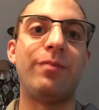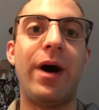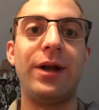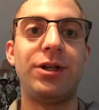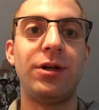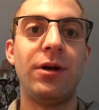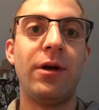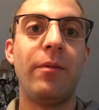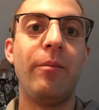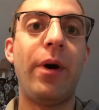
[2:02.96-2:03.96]
much,
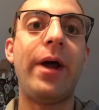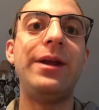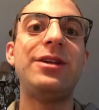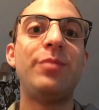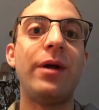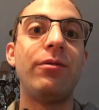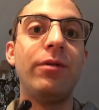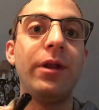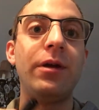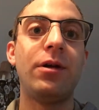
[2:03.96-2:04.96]
but he's been
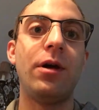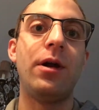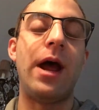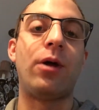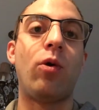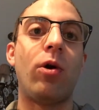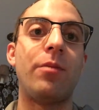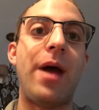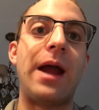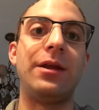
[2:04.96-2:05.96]
really good at
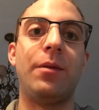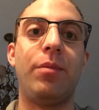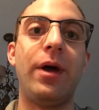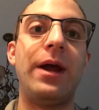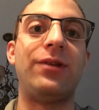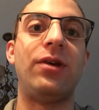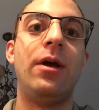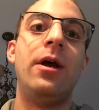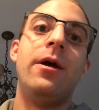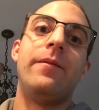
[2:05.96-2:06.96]
quarterbacking the plays.
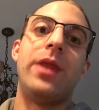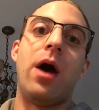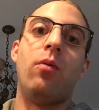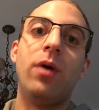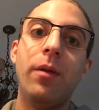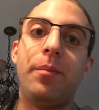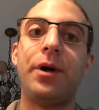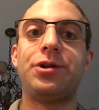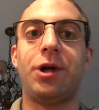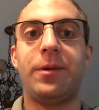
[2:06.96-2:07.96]
Now, Will
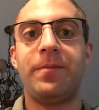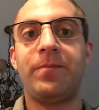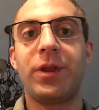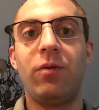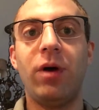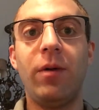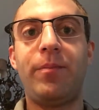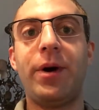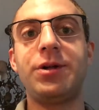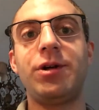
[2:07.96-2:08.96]
Butcher,
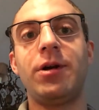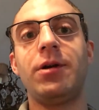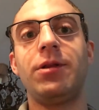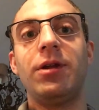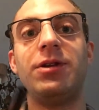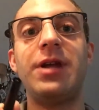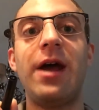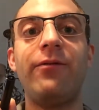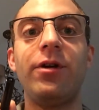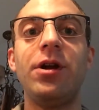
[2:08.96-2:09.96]
the
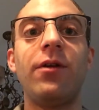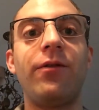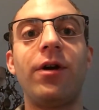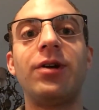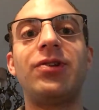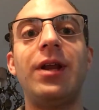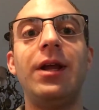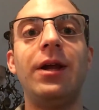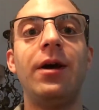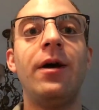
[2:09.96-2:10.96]
Denver
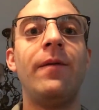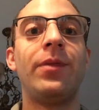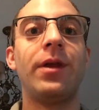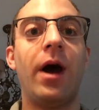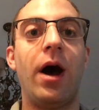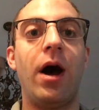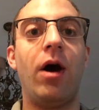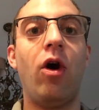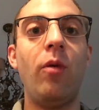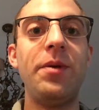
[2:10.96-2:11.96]
University
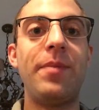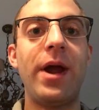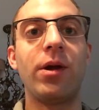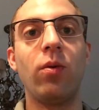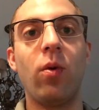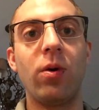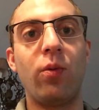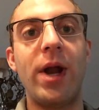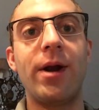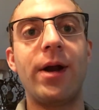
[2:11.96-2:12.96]
Hobey Baker Award
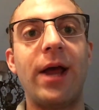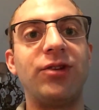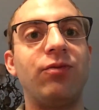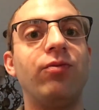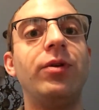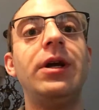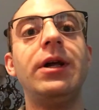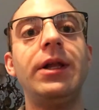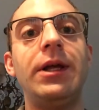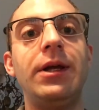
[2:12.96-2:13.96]
winner, has
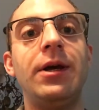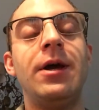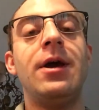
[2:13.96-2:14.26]
really